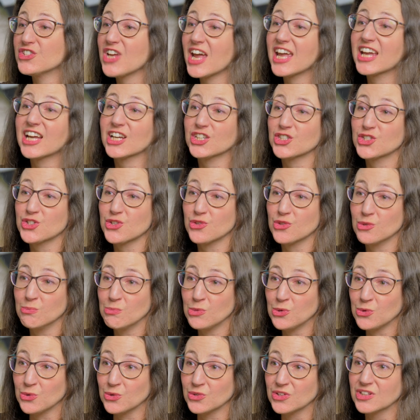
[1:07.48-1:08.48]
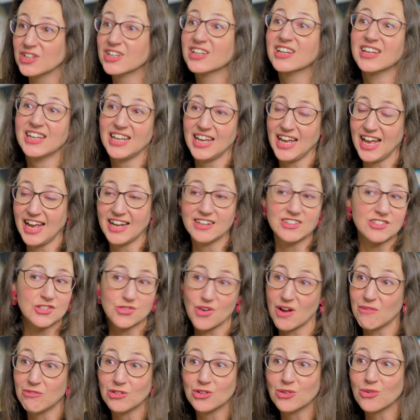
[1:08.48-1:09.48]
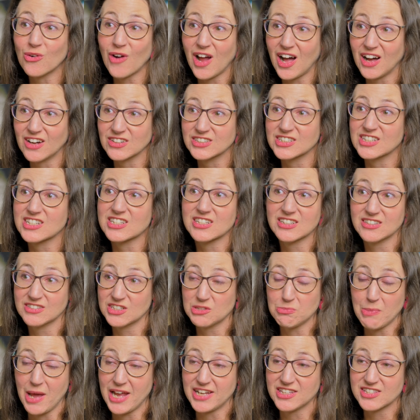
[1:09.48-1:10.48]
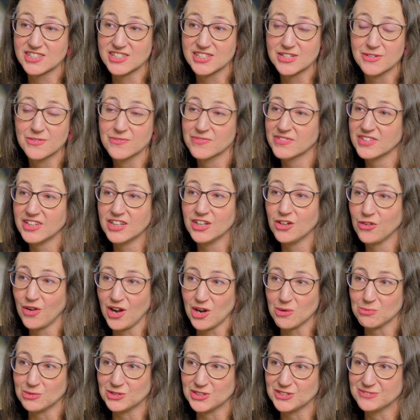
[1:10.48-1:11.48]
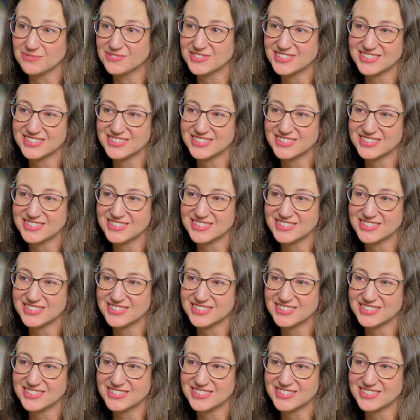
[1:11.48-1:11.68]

take us to the moon and travel around space. Incredible.